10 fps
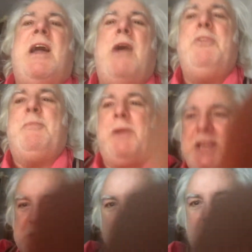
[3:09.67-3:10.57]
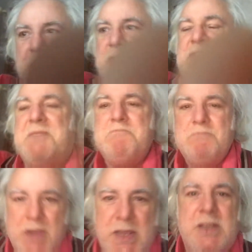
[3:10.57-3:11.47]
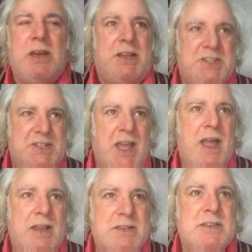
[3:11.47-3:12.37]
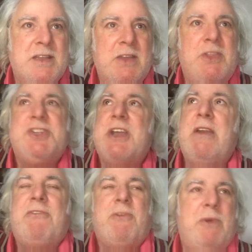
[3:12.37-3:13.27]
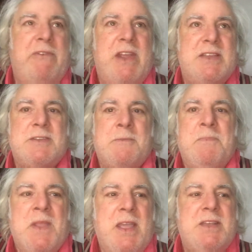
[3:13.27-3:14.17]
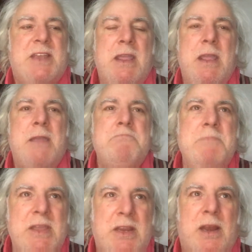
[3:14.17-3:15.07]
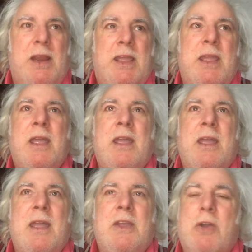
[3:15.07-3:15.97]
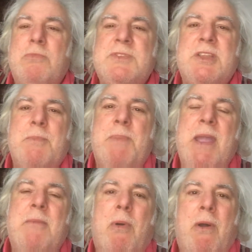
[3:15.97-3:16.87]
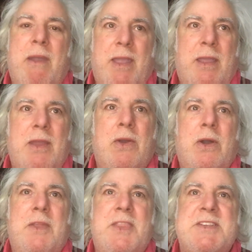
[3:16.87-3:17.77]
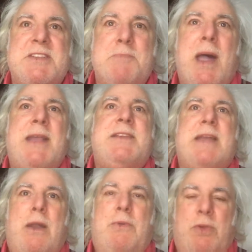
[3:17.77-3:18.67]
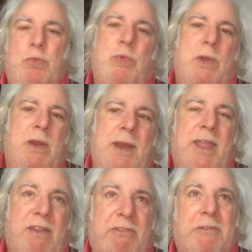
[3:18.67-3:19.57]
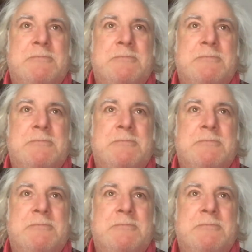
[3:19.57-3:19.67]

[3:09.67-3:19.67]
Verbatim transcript: how the policeman just immediately starts the sheriff or whatever he is. You see, immediately comes the big boy. You know, this is my town. You will leave.